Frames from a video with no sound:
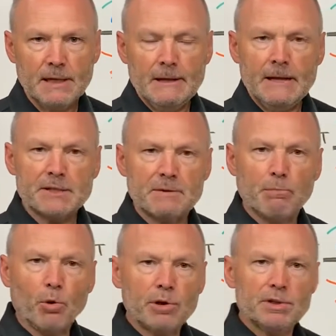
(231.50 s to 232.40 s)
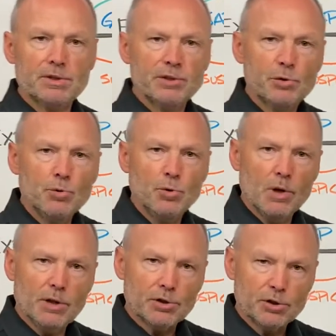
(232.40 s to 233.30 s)
it's important to
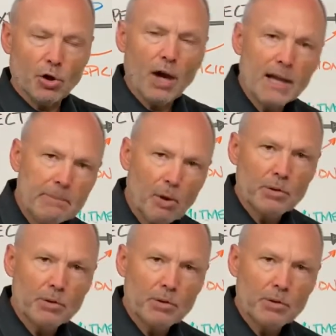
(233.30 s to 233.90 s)
talk about